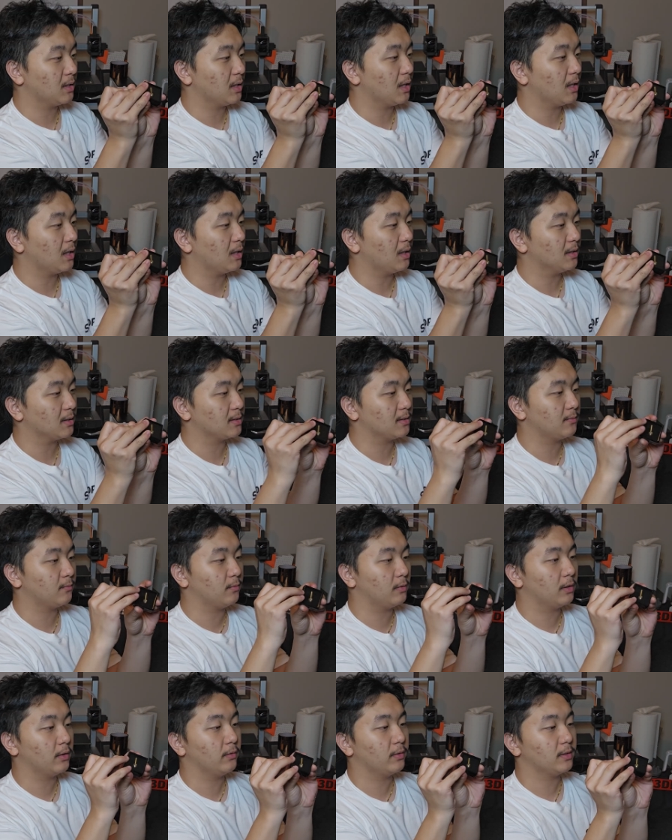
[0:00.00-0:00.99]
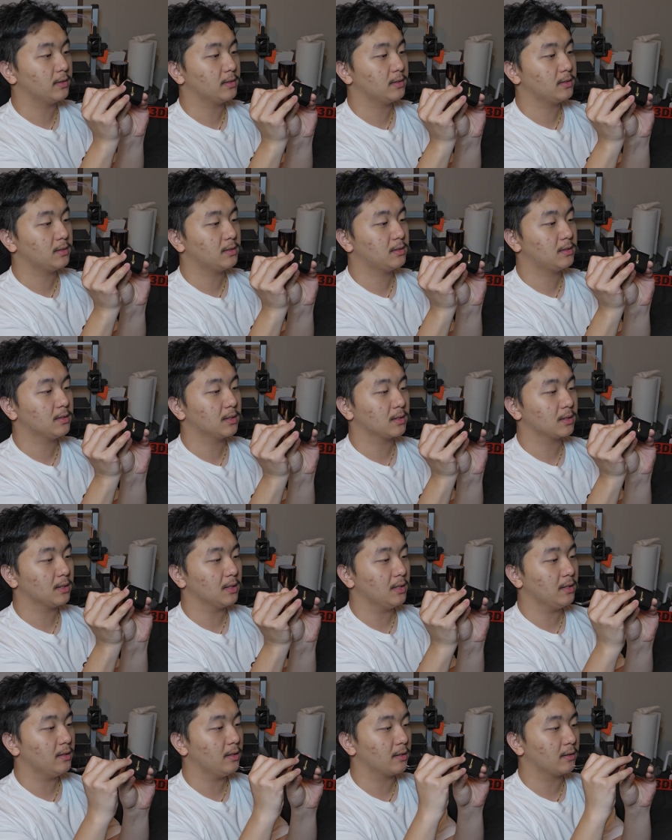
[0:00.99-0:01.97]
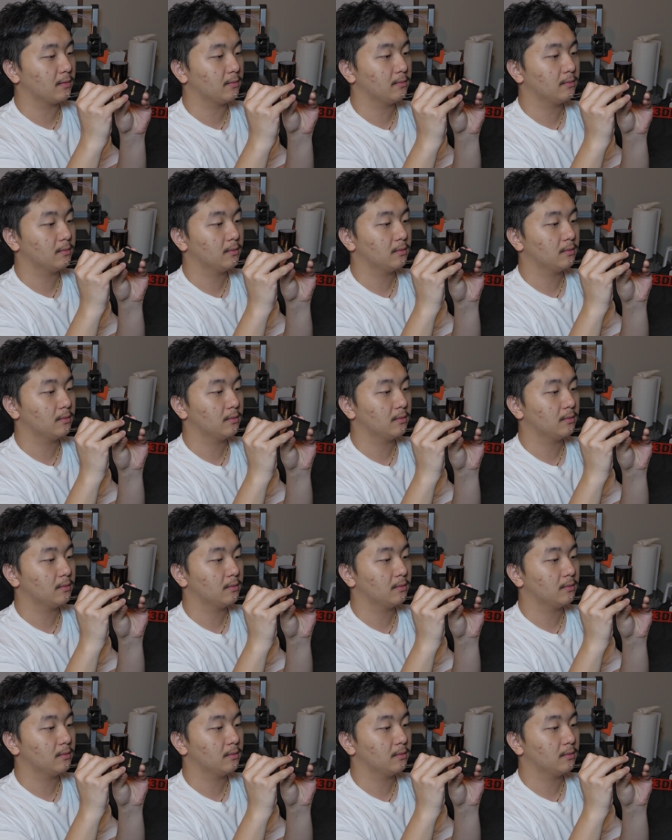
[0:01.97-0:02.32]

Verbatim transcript: Oh, it's very stuck in there.